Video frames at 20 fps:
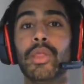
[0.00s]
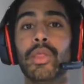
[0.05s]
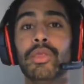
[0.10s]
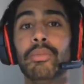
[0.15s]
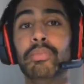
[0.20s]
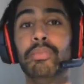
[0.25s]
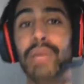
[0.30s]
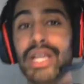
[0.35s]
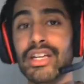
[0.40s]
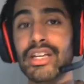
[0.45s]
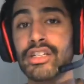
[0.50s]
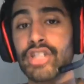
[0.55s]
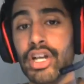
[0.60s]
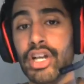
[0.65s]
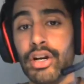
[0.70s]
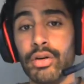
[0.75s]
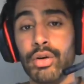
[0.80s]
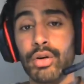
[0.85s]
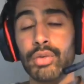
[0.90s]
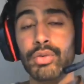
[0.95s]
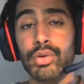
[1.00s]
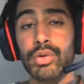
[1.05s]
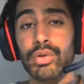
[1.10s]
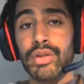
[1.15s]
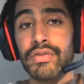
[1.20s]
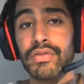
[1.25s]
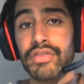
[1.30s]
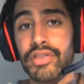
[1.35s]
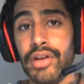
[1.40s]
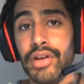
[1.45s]
the big general
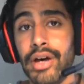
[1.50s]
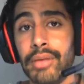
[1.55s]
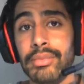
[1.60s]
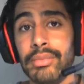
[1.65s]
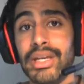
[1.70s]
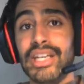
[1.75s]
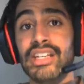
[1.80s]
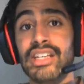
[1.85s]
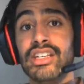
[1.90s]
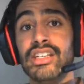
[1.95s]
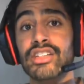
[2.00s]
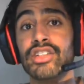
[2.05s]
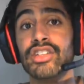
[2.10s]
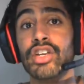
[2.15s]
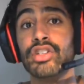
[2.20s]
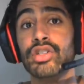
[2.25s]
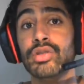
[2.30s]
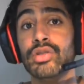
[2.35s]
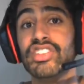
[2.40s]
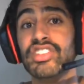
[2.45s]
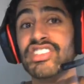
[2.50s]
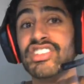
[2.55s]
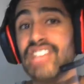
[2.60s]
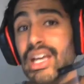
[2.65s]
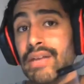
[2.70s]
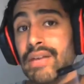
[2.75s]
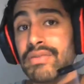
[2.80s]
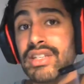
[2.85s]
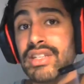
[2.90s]
rule of thumb is to save the